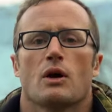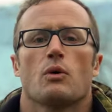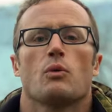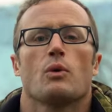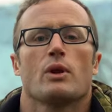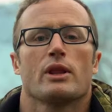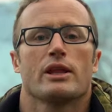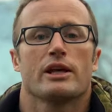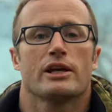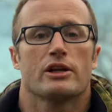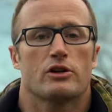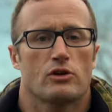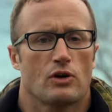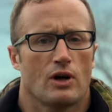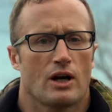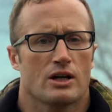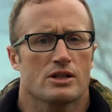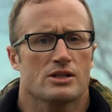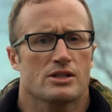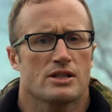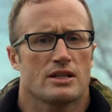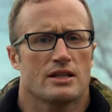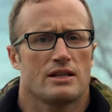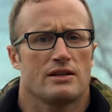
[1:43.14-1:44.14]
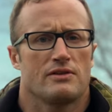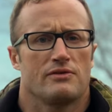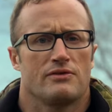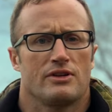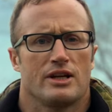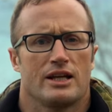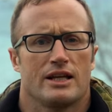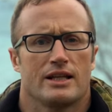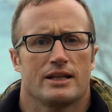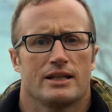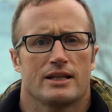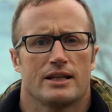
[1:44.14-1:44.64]
Well, the crux of the
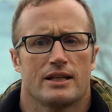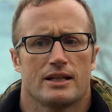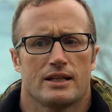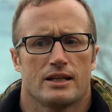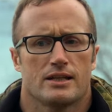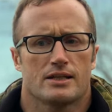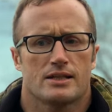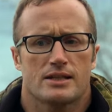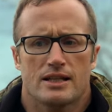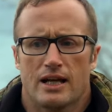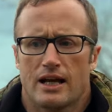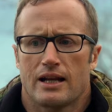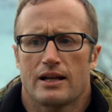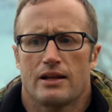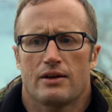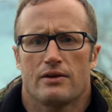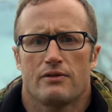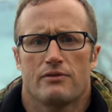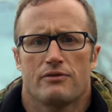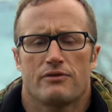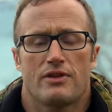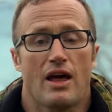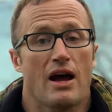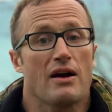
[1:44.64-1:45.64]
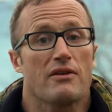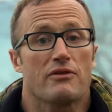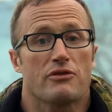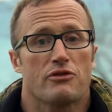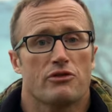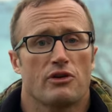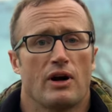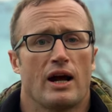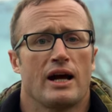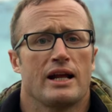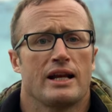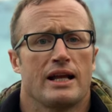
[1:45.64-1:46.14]
event is kind of that
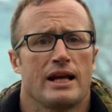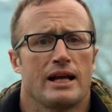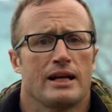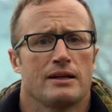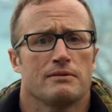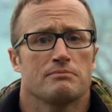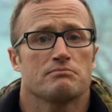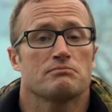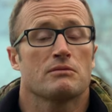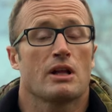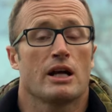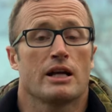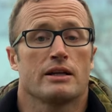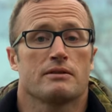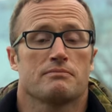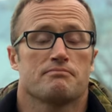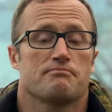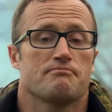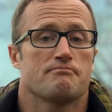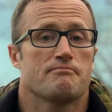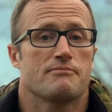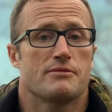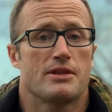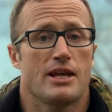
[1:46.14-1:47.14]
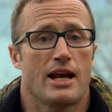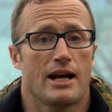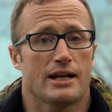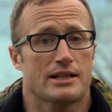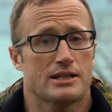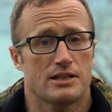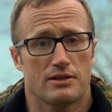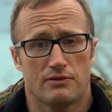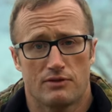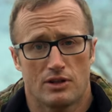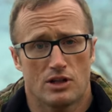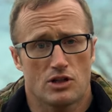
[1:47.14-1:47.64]
Friday, like the
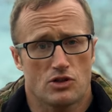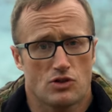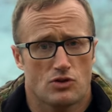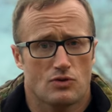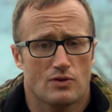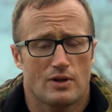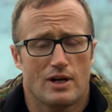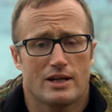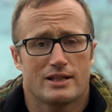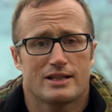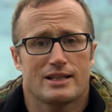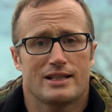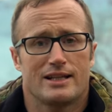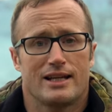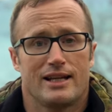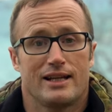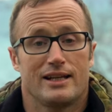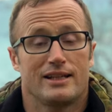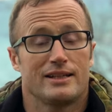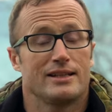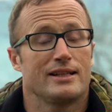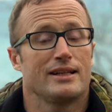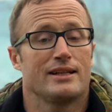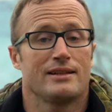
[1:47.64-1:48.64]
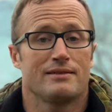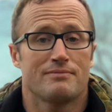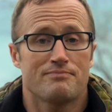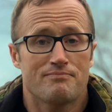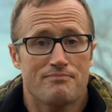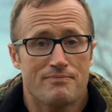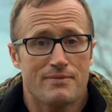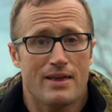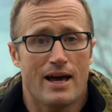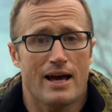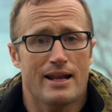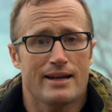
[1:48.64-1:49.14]
activities throughout the day, and
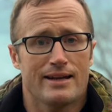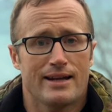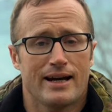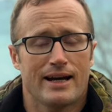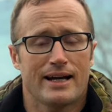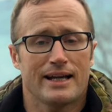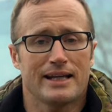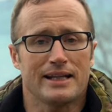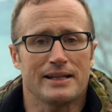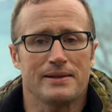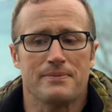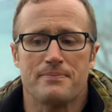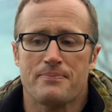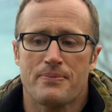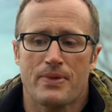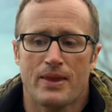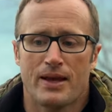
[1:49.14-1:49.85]
then that night.